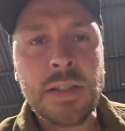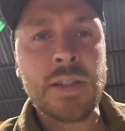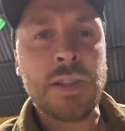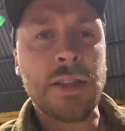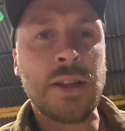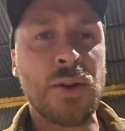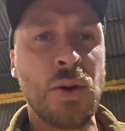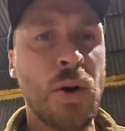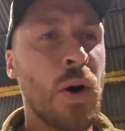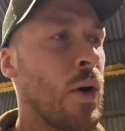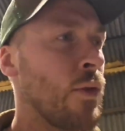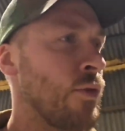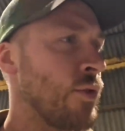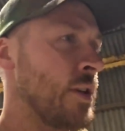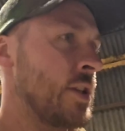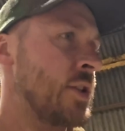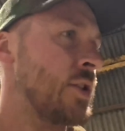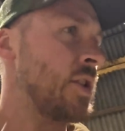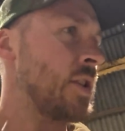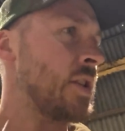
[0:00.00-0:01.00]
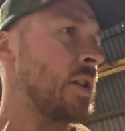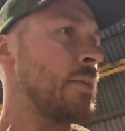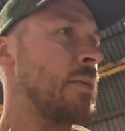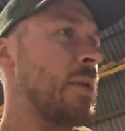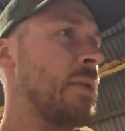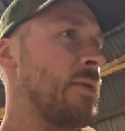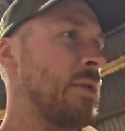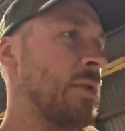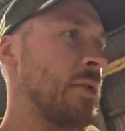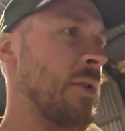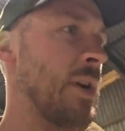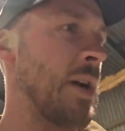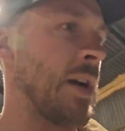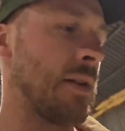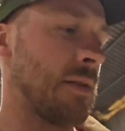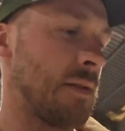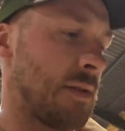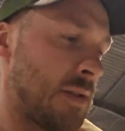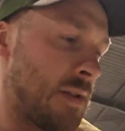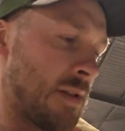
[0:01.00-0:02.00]
still hovering just above the
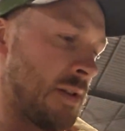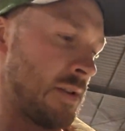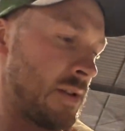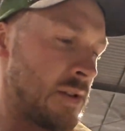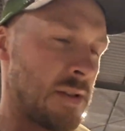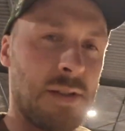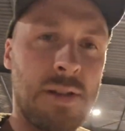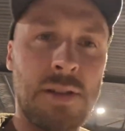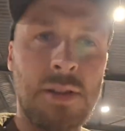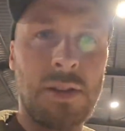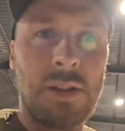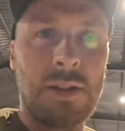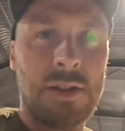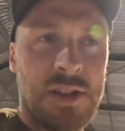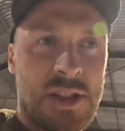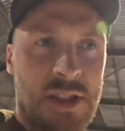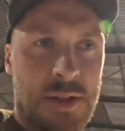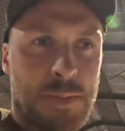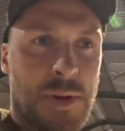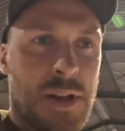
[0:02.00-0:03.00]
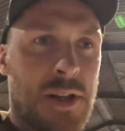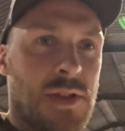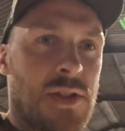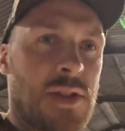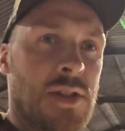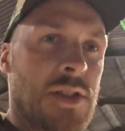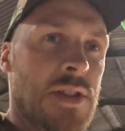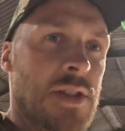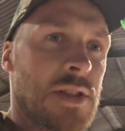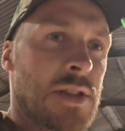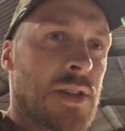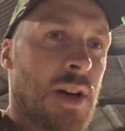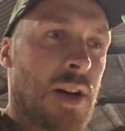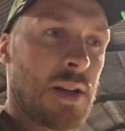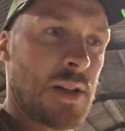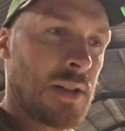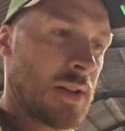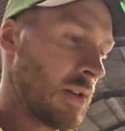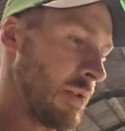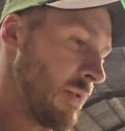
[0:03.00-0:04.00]
ground, so it doesn't look like the suspension's
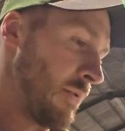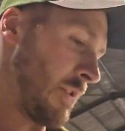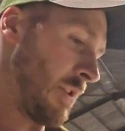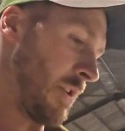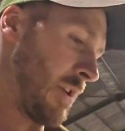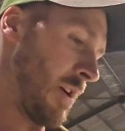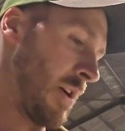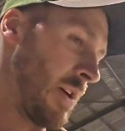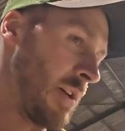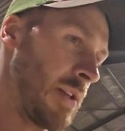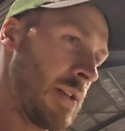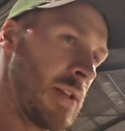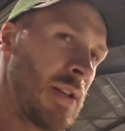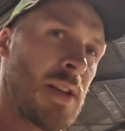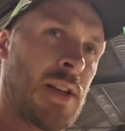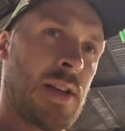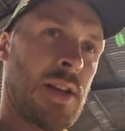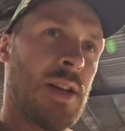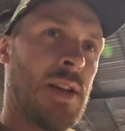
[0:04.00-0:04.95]
sunk overnight.